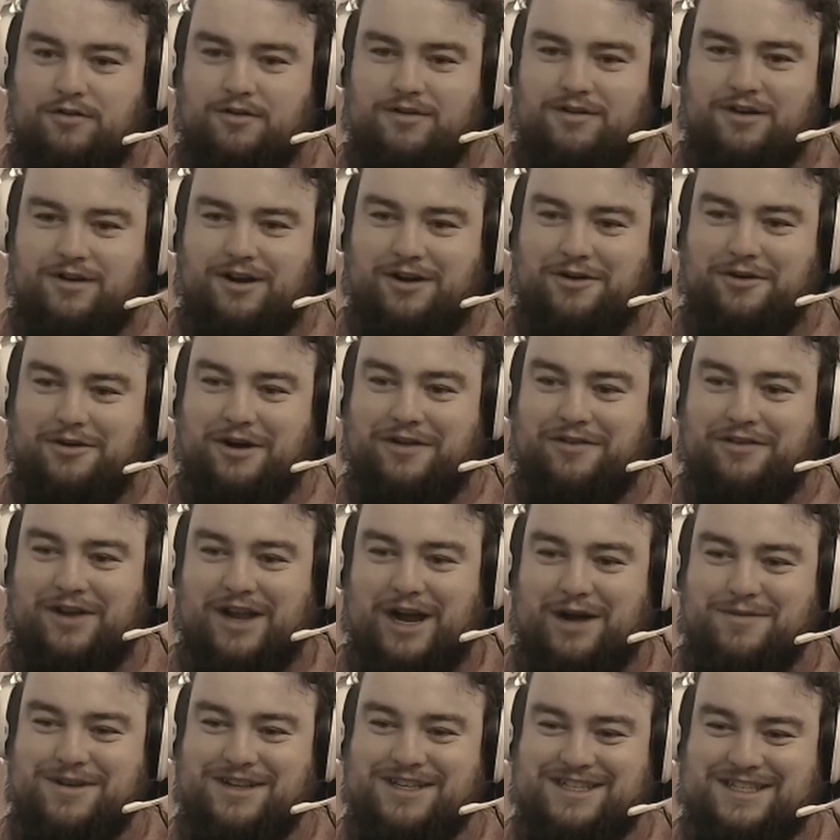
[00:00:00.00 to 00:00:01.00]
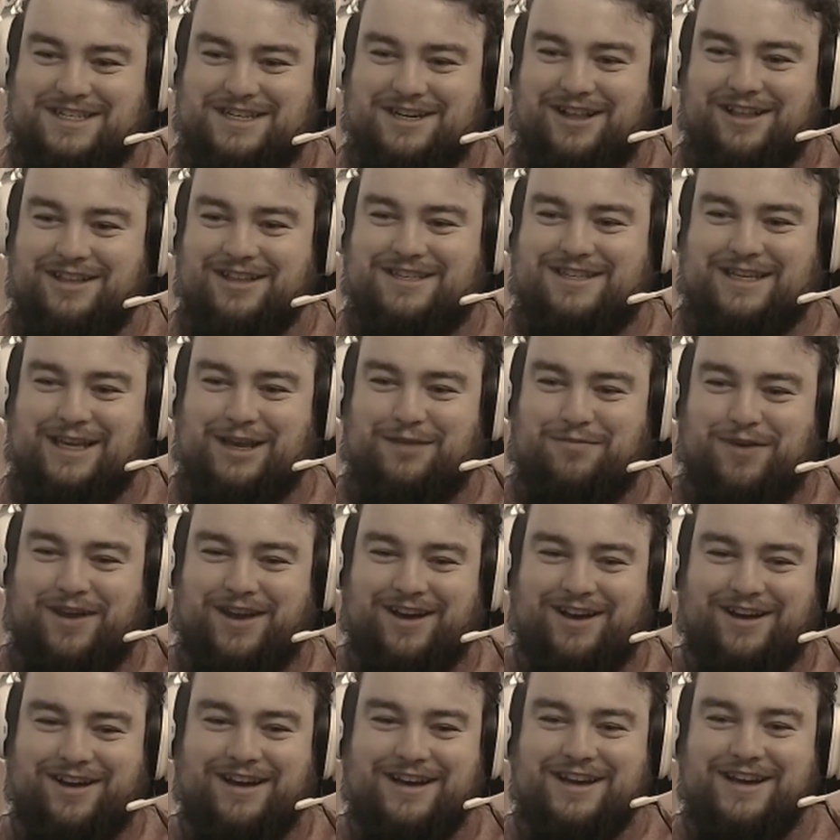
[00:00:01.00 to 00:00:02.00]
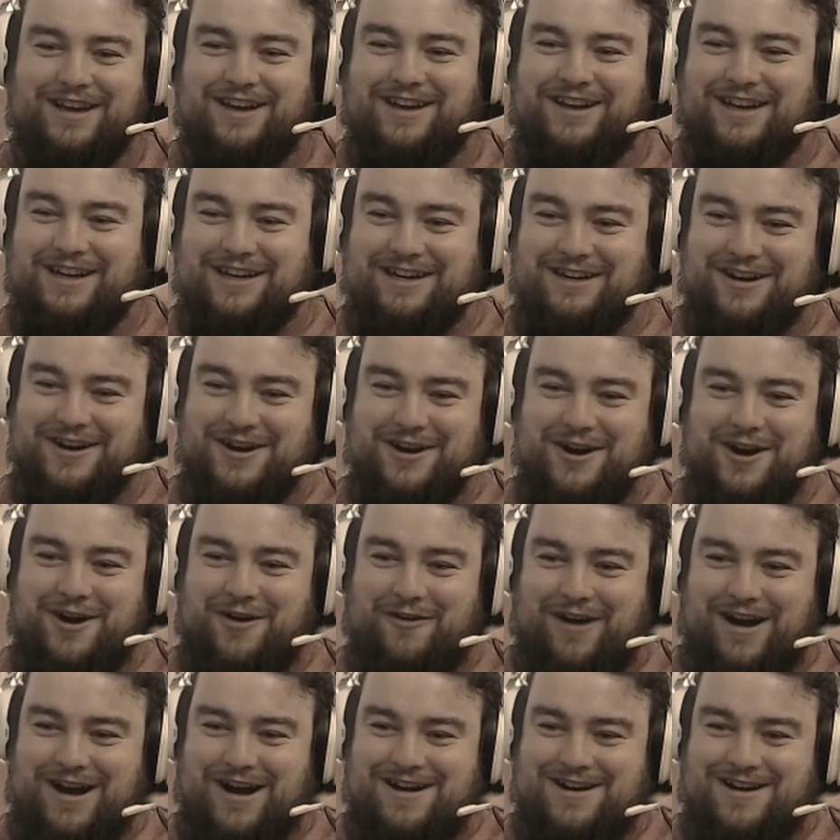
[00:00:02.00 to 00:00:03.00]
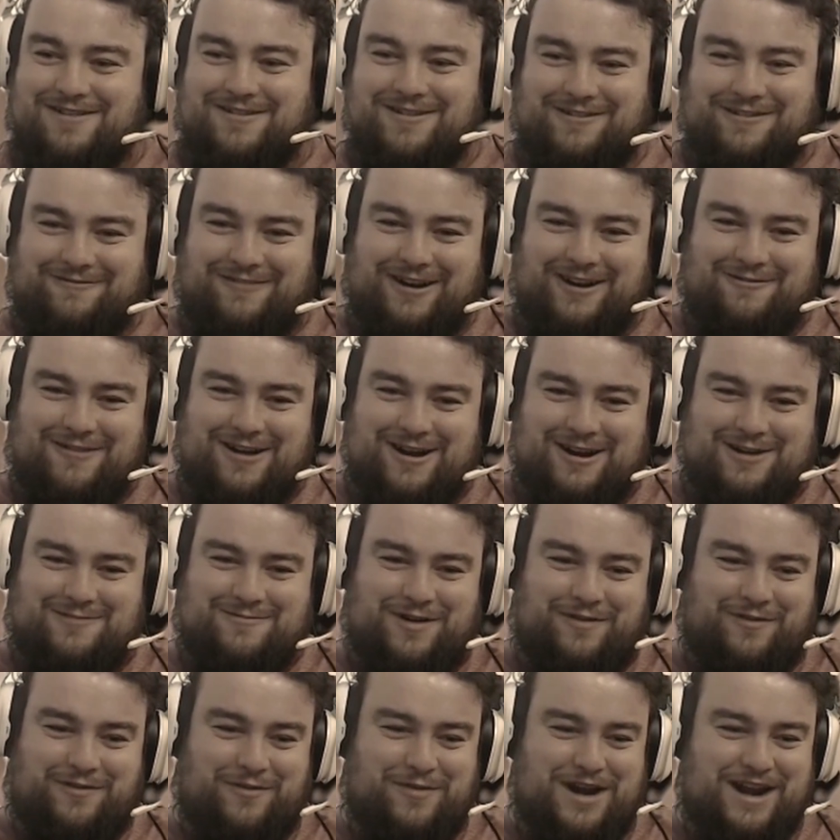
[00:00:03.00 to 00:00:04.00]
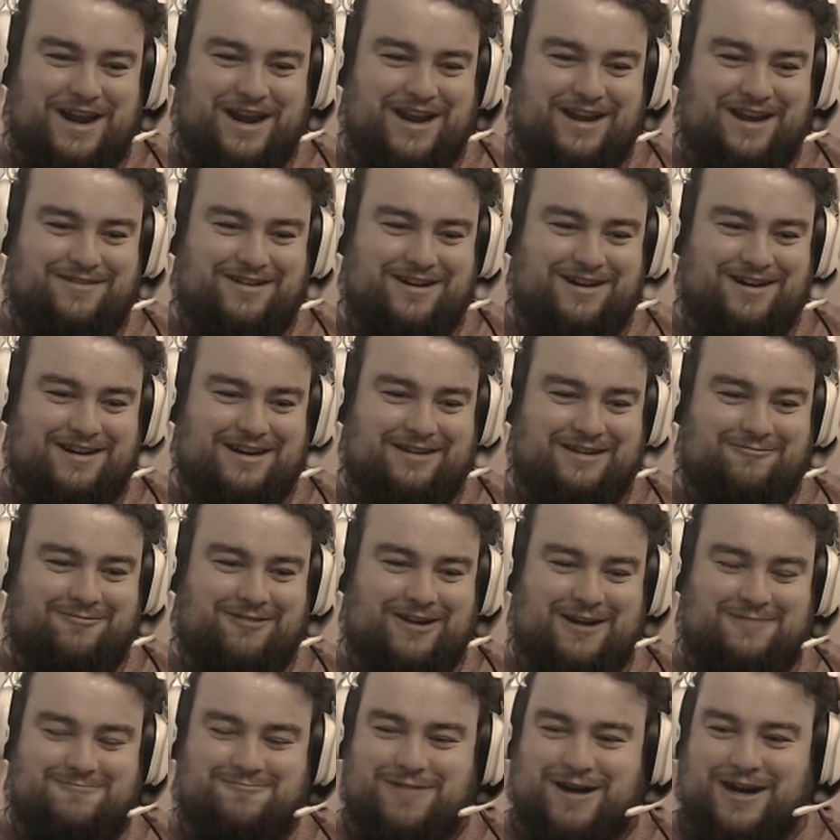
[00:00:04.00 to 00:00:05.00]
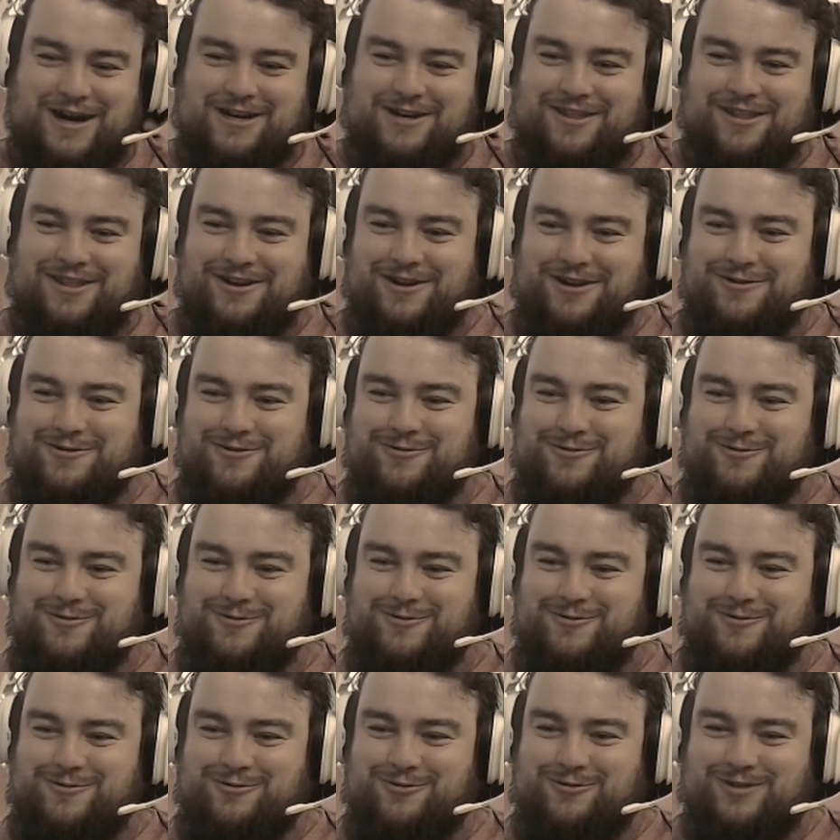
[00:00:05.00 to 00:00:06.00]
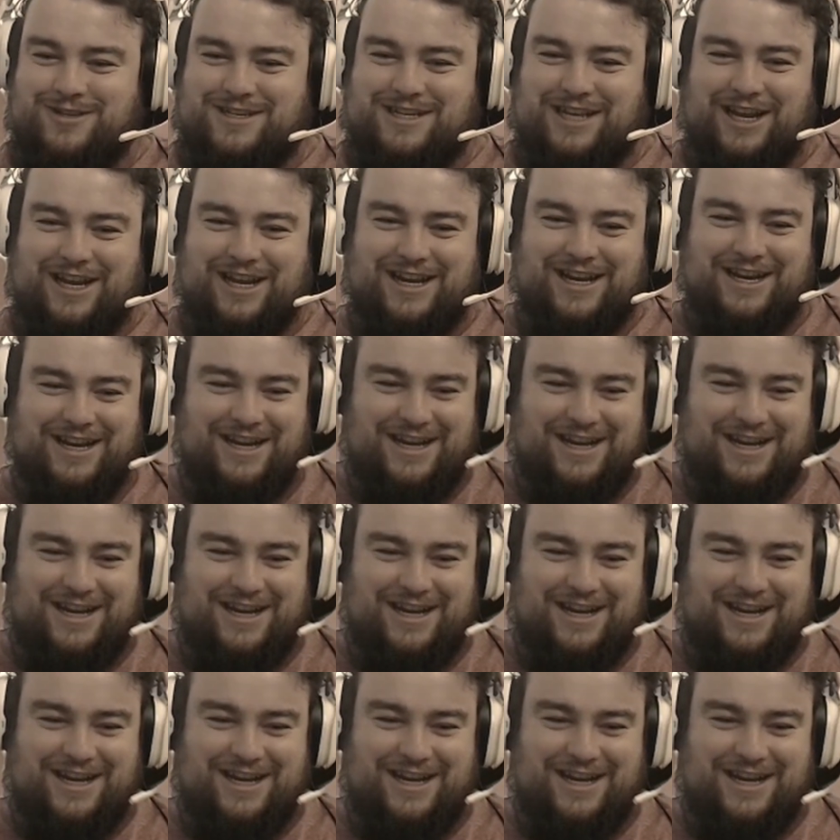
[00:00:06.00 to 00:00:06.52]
I'm still in sepia. Well, welcome everybody. Welcome back to the news.